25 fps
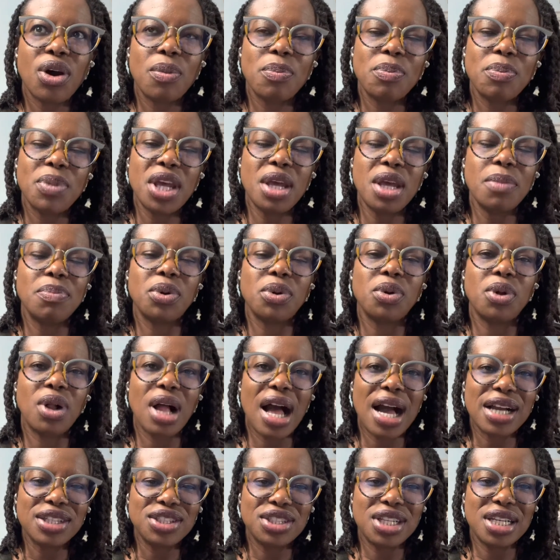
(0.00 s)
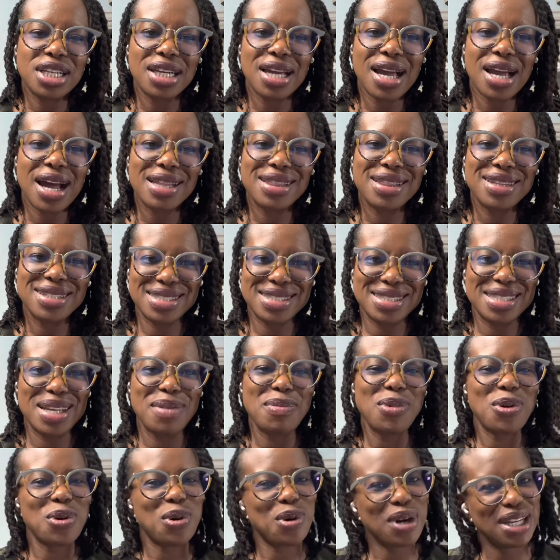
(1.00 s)
people actually had the same
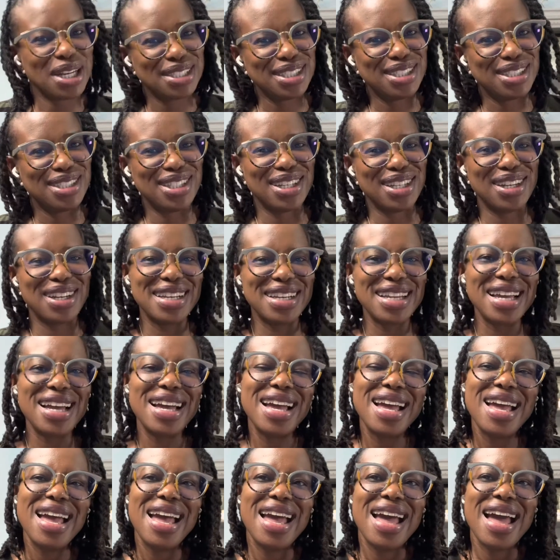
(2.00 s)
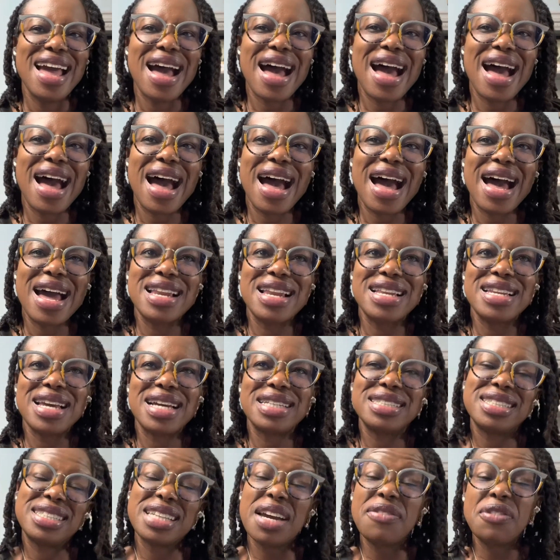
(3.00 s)
question. And
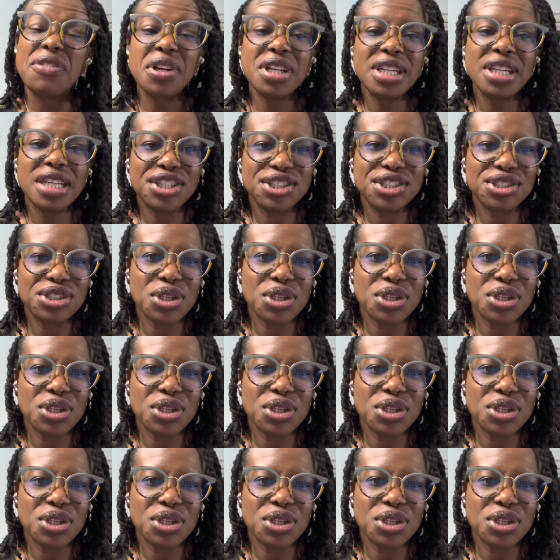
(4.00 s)
several years